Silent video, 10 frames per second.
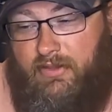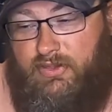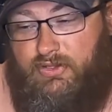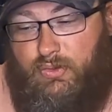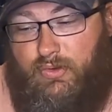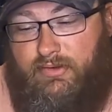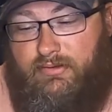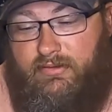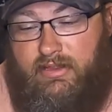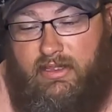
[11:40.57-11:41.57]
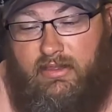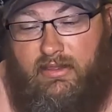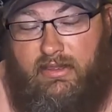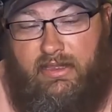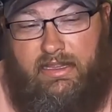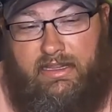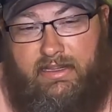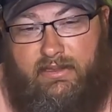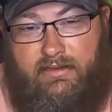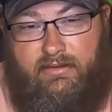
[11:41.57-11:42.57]
this sword,
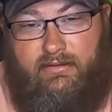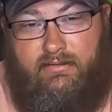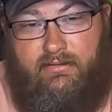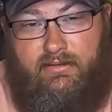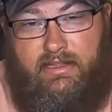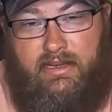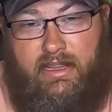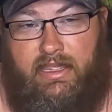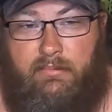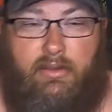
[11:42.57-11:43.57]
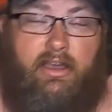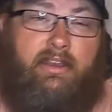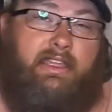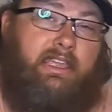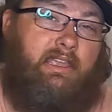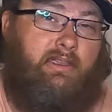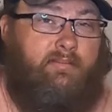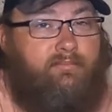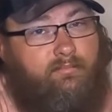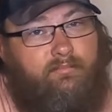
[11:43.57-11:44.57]
and then I had bought
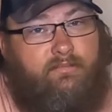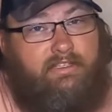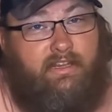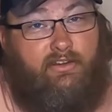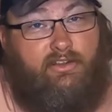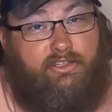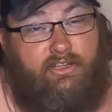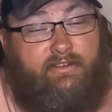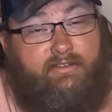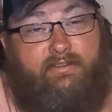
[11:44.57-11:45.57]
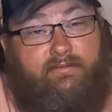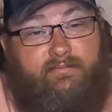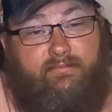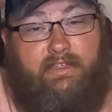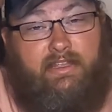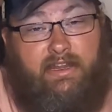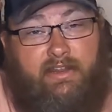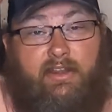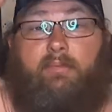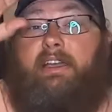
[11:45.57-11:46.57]
a set of nunchucks, and I
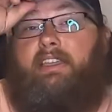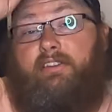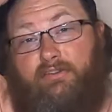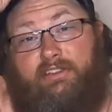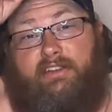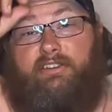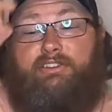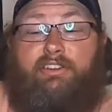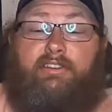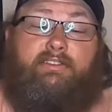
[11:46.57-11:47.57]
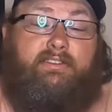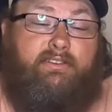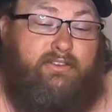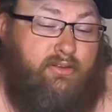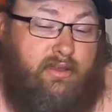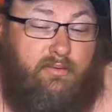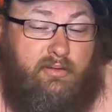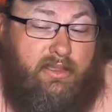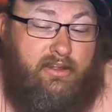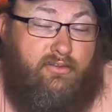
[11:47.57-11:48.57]
ended up buying another set of nunchucks. So I
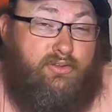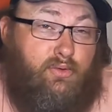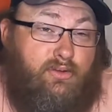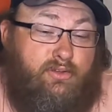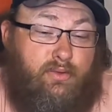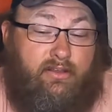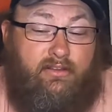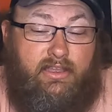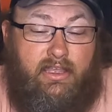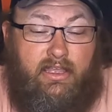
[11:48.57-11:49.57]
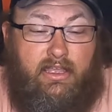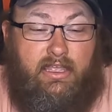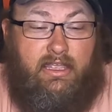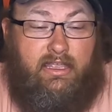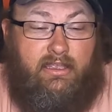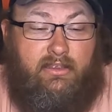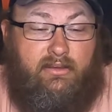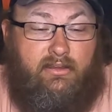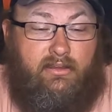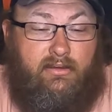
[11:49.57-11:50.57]
want to buy another sword as well.
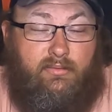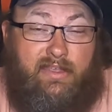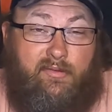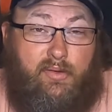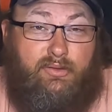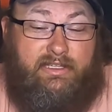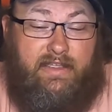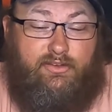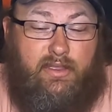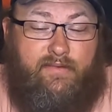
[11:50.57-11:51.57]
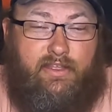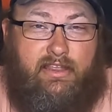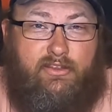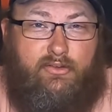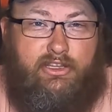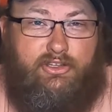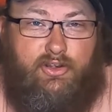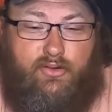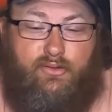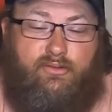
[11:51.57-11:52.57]
And we have a bow staff. So I have like a little
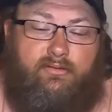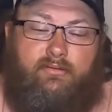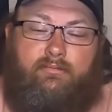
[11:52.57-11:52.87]
Ninja Turtle